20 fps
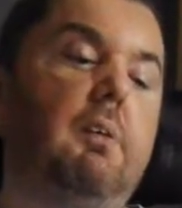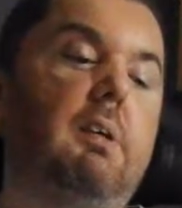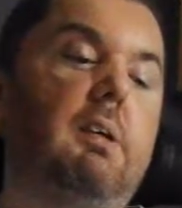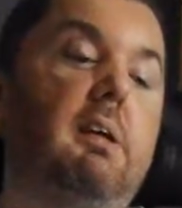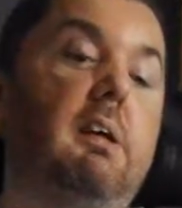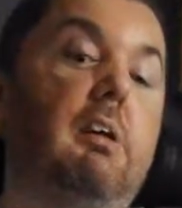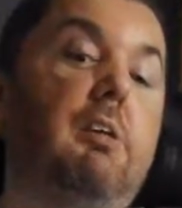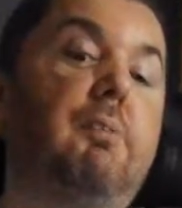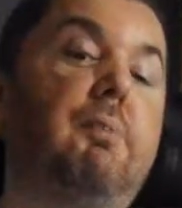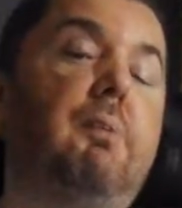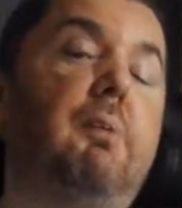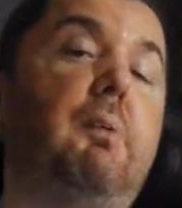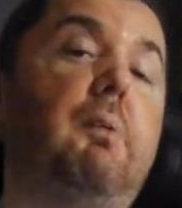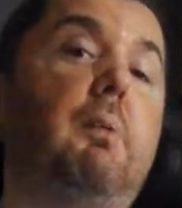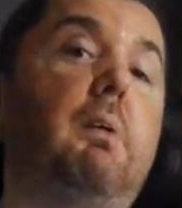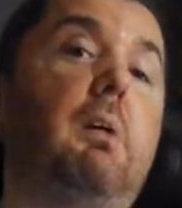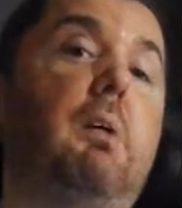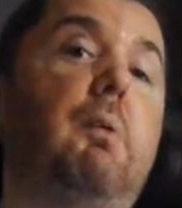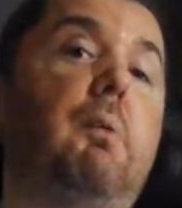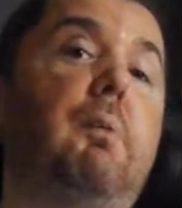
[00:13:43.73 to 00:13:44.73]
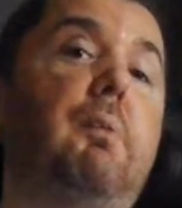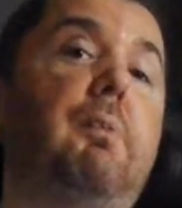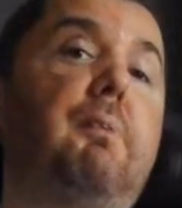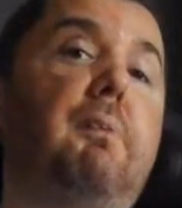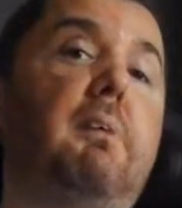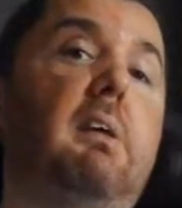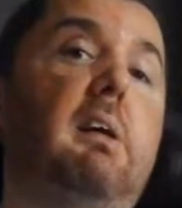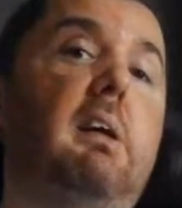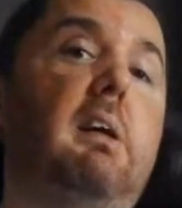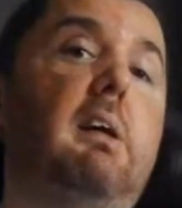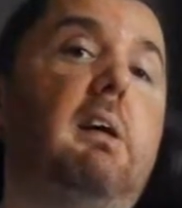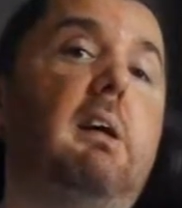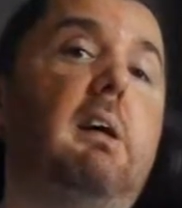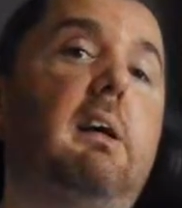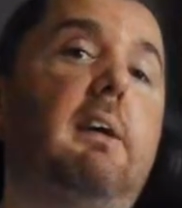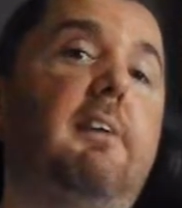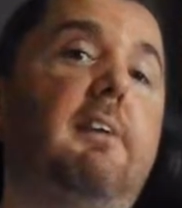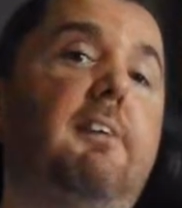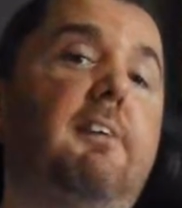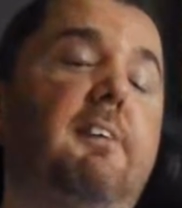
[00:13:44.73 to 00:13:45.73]
that should be quite cool to make.
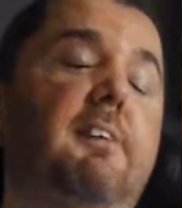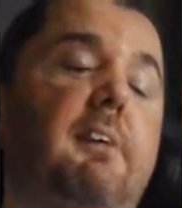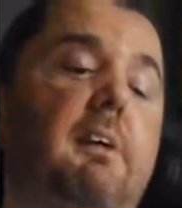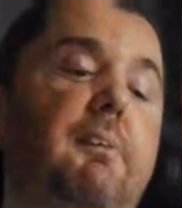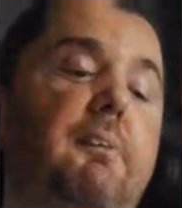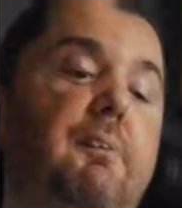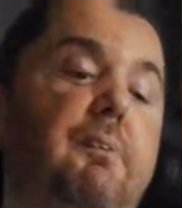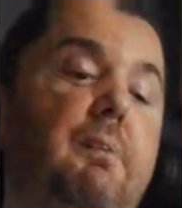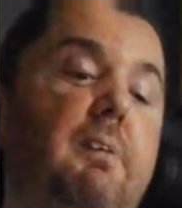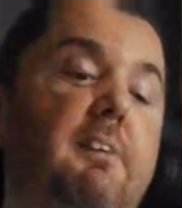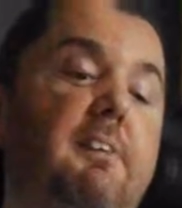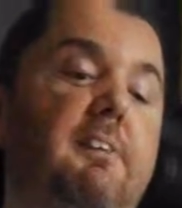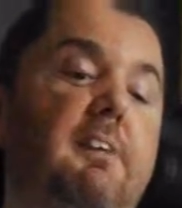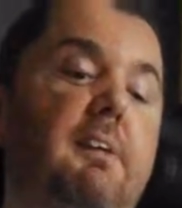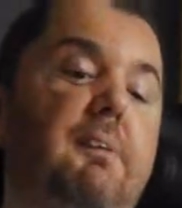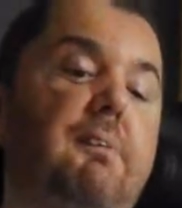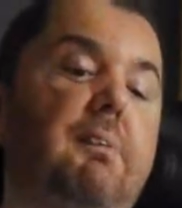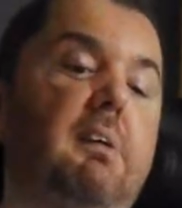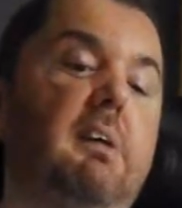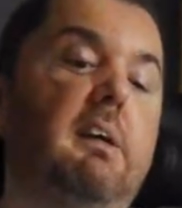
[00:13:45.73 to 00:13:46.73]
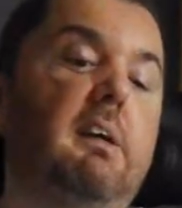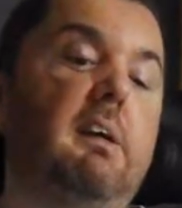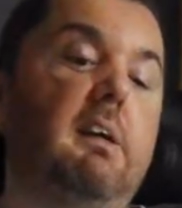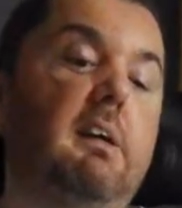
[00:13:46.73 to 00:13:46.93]
And as I say, if you want to see me